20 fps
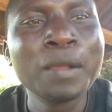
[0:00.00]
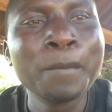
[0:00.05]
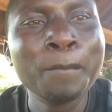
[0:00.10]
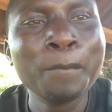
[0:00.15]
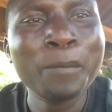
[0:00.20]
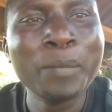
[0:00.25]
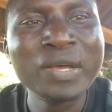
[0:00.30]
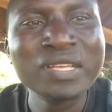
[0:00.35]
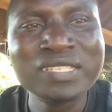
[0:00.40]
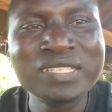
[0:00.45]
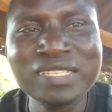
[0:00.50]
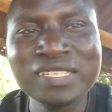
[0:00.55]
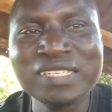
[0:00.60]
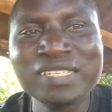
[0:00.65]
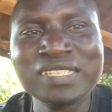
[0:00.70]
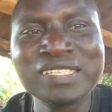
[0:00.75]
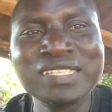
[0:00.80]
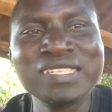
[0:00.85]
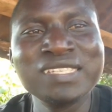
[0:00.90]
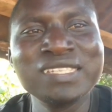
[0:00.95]
persist
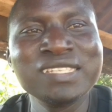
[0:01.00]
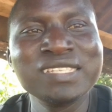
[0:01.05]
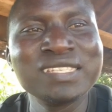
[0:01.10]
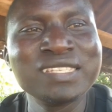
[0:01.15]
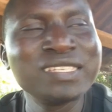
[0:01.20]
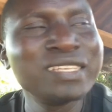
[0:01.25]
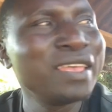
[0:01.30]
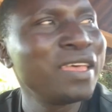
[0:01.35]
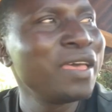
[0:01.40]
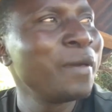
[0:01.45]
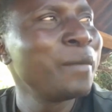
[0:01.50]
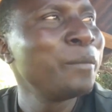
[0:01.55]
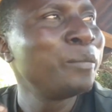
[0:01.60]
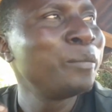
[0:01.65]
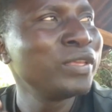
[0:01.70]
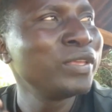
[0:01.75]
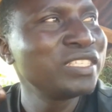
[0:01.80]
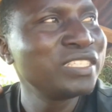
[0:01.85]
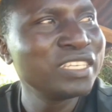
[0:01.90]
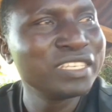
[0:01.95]
in
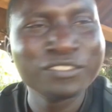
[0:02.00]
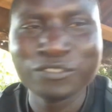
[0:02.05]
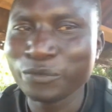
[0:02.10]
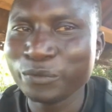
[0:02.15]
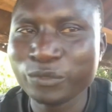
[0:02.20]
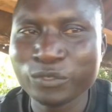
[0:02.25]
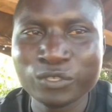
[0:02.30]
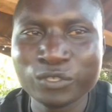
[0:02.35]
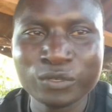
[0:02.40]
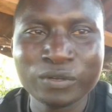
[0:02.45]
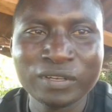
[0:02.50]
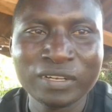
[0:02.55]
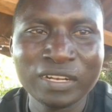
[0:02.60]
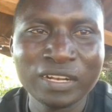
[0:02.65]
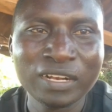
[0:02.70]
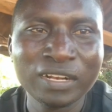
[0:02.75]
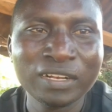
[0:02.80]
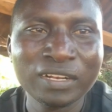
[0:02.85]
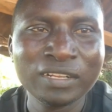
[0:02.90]
patience also, yeah?